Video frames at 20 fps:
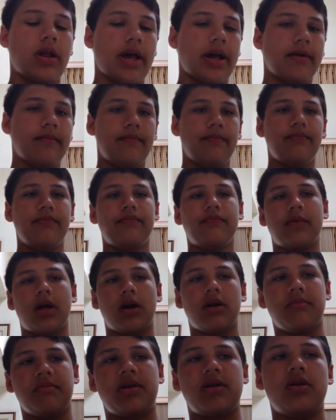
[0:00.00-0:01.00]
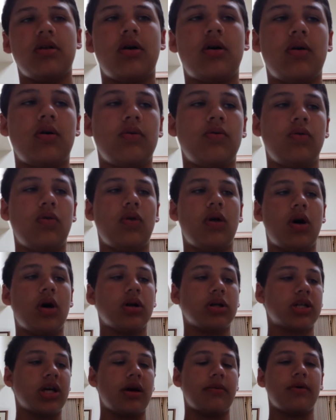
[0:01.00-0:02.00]
like, I don't even know, a
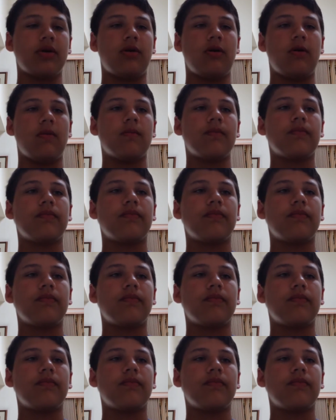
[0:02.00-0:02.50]
long time ago.